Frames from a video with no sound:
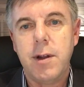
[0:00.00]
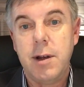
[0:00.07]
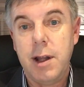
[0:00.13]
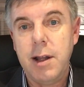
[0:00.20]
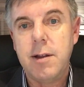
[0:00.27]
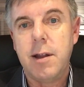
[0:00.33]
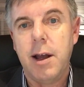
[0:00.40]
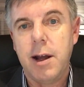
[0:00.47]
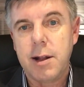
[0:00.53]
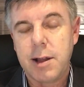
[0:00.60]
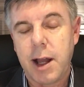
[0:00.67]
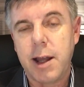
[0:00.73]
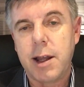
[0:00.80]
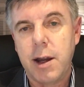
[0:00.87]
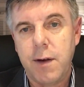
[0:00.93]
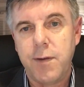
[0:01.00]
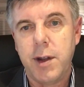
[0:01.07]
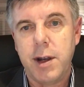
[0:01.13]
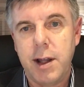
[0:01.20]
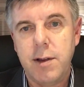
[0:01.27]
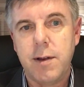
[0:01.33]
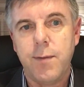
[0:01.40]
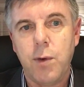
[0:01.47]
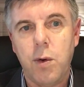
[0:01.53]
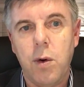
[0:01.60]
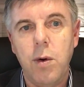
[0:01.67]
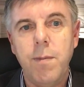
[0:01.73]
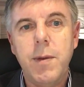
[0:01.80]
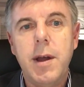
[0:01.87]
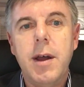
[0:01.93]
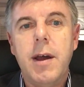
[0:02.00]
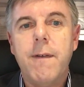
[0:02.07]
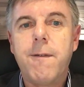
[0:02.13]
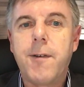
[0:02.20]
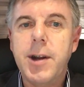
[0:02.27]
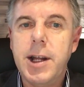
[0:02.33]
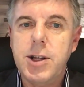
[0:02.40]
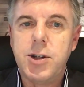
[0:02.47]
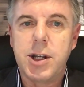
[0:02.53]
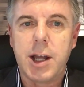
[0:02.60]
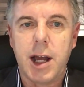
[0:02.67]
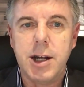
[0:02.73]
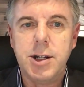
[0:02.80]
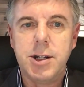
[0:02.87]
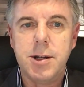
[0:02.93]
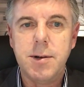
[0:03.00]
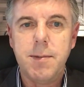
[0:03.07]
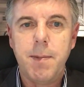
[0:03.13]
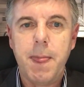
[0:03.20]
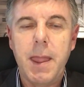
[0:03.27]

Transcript: need, uh, take care of the needs of all, free education,